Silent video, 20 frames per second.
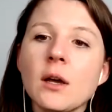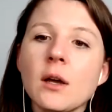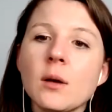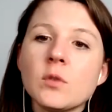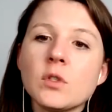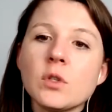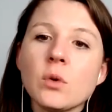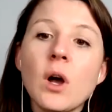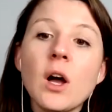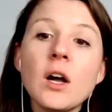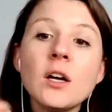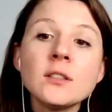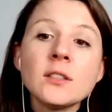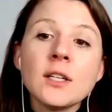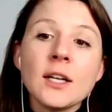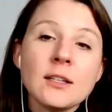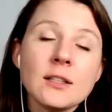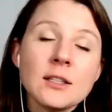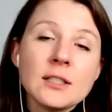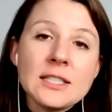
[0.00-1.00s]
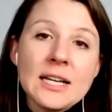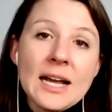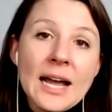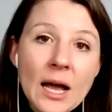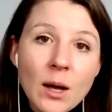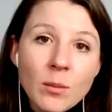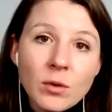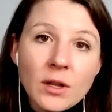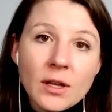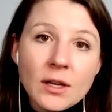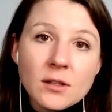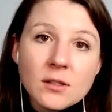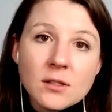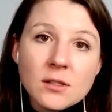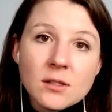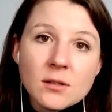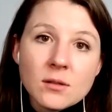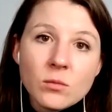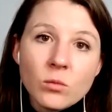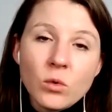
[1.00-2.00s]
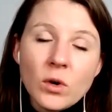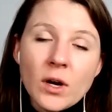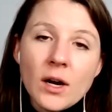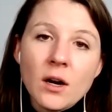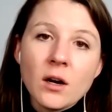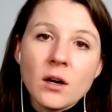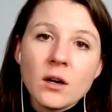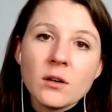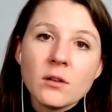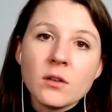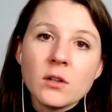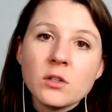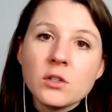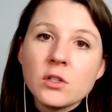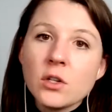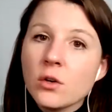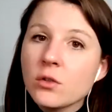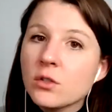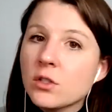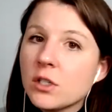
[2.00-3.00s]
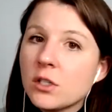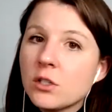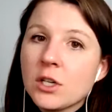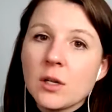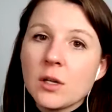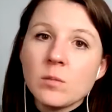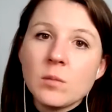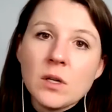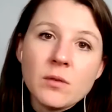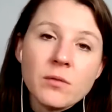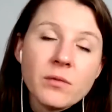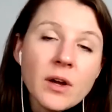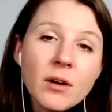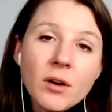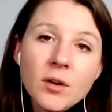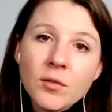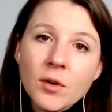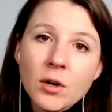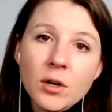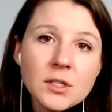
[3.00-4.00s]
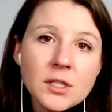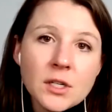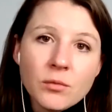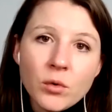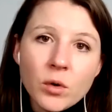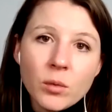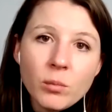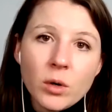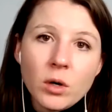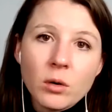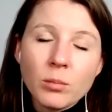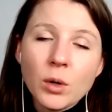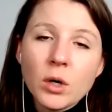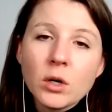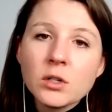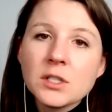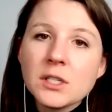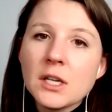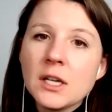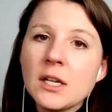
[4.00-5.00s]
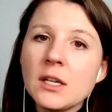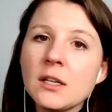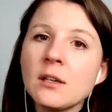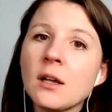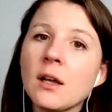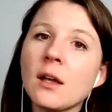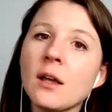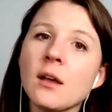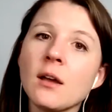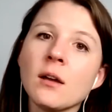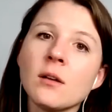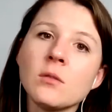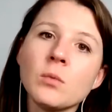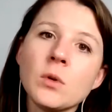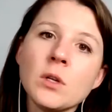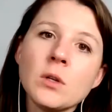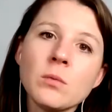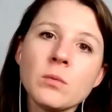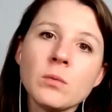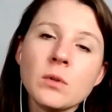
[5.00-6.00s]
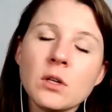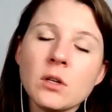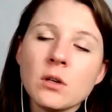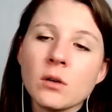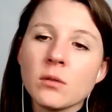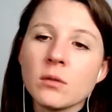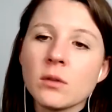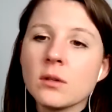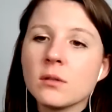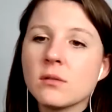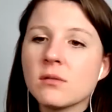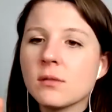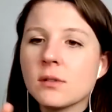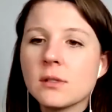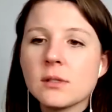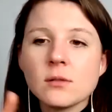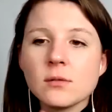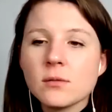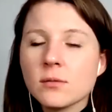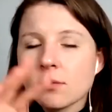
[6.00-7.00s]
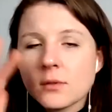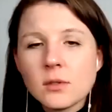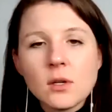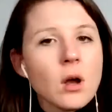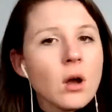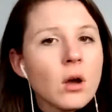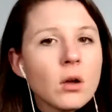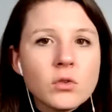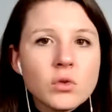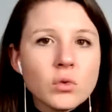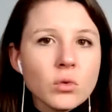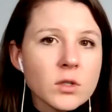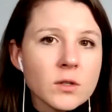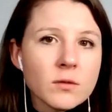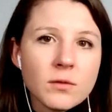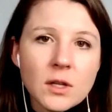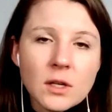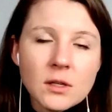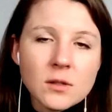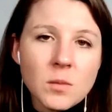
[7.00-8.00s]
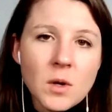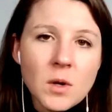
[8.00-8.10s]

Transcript: So unlike the tablets, where the dosage can be very, very different per person, and all sorts of things that